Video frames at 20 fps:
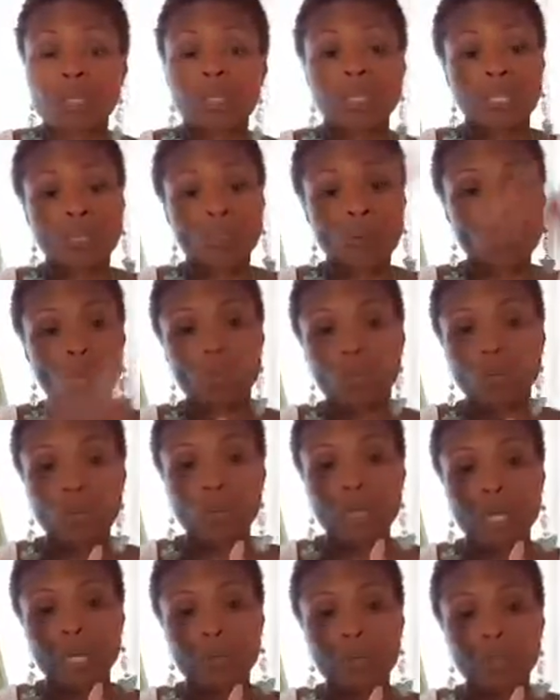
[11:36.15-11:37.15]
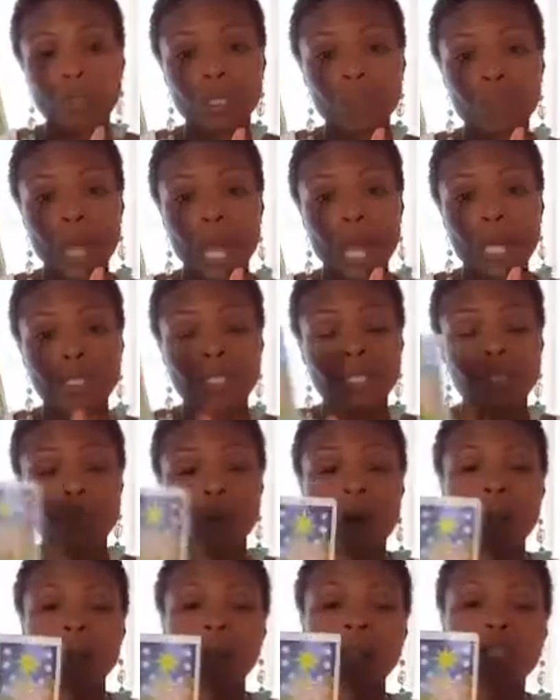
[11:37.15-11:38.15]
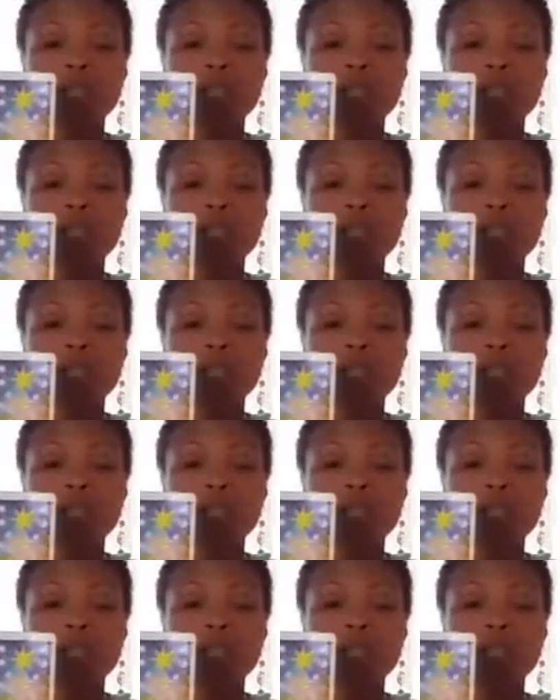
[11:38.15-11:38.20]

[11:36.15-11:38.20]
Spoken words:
Someone will be able to pass it on,